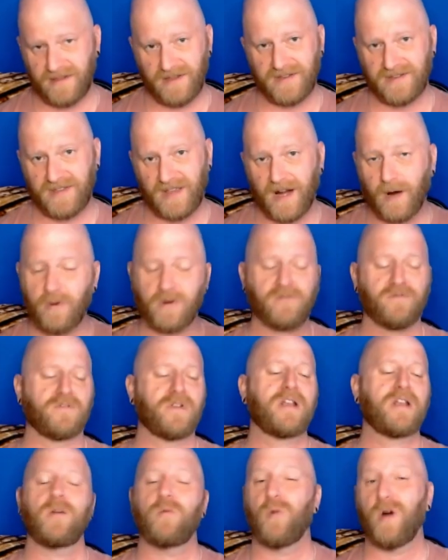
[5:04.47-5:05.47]
and I would read
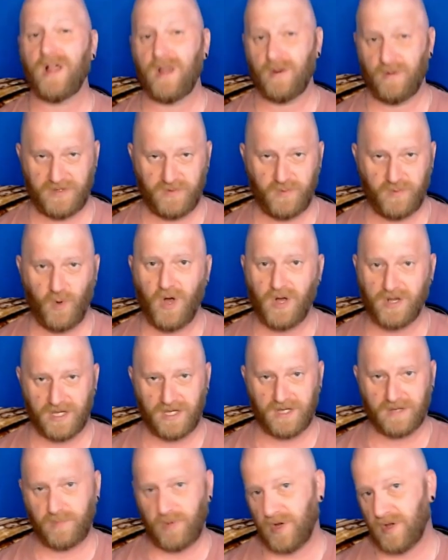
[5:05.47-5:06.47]
it while I was walking.
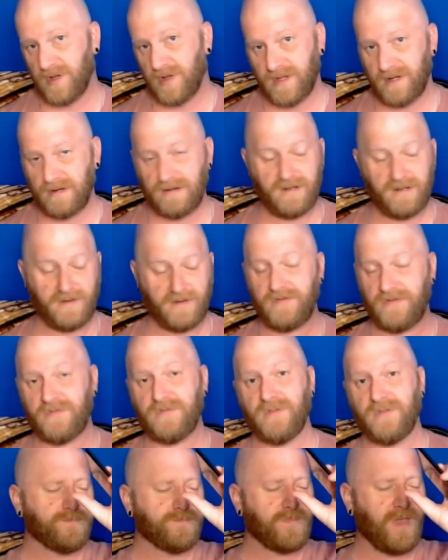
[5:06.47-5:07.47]
Well, it's
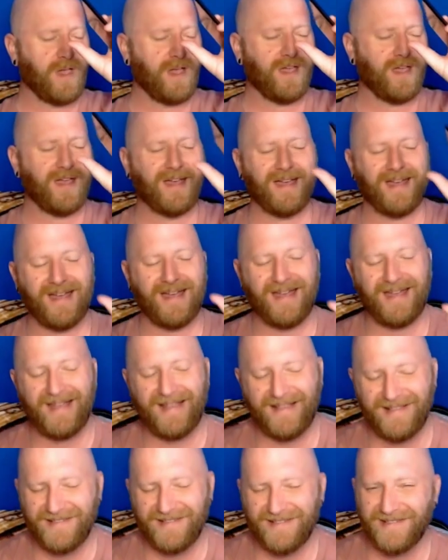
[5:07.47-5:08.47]

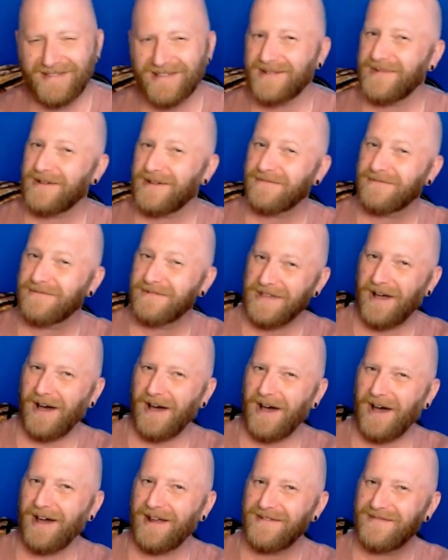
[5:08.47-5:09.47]
this is going to be a really
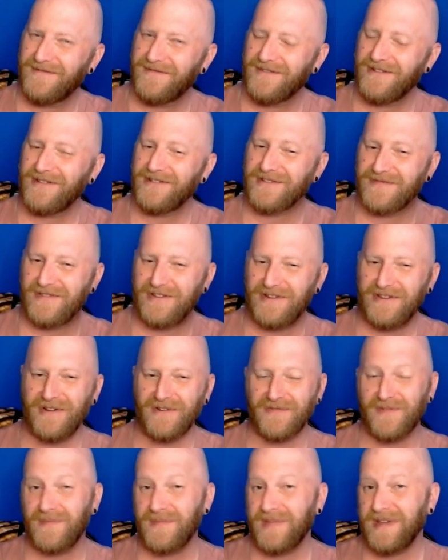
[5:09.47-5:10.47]
odd feeling video
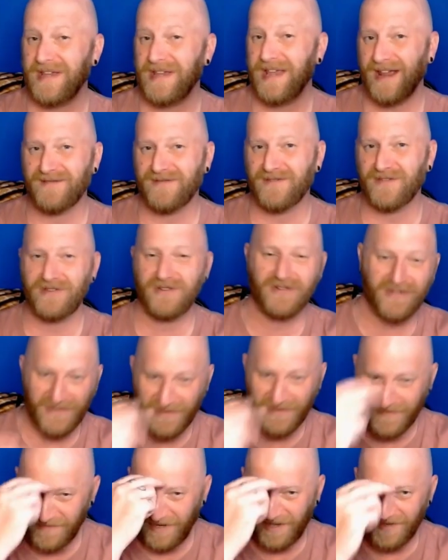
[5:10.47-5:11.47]
for me and for you because I'm
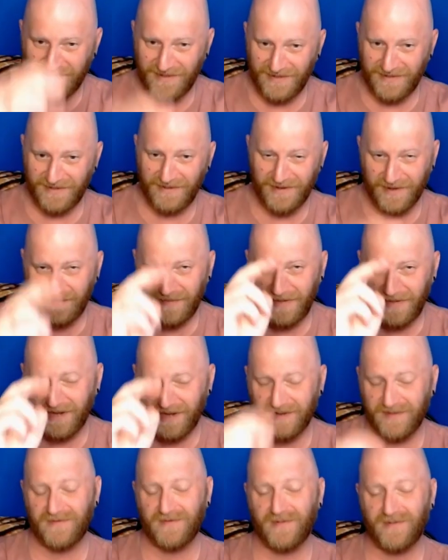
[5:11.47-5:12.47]
constantly looking back.
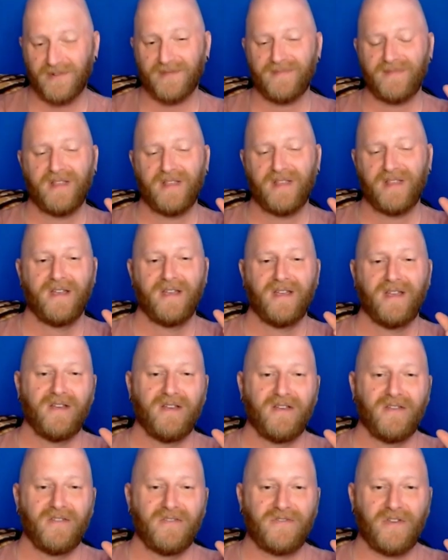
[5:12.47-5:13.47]

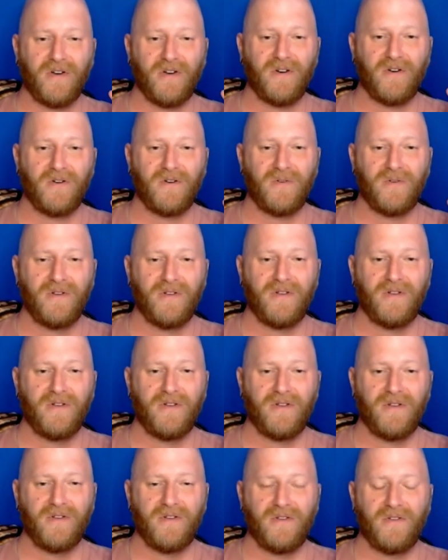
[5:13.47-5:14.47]
So
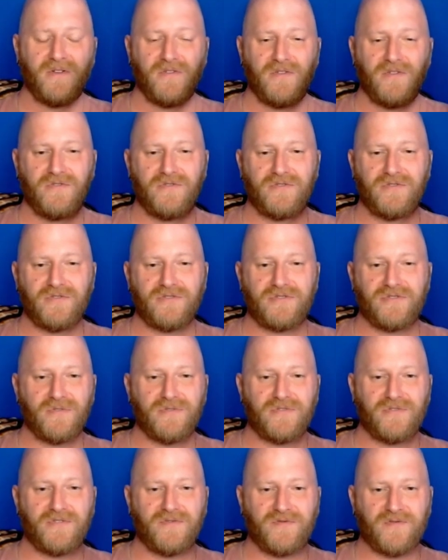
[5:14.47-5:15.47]

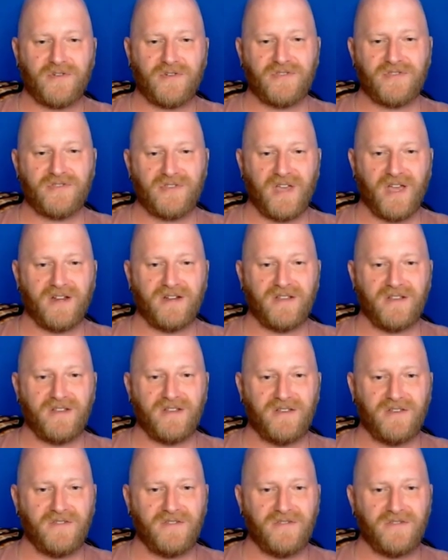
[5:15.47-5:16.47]
the first set
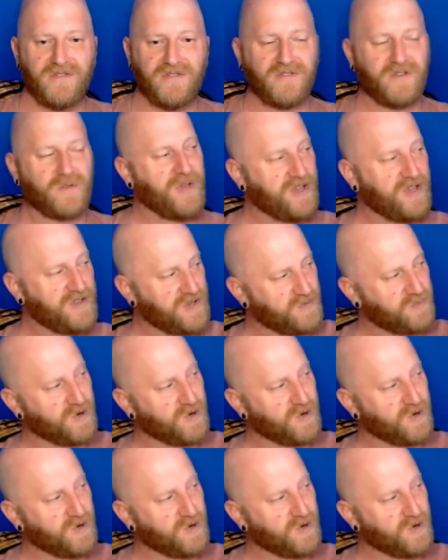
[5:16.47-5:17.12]
is your basic prayer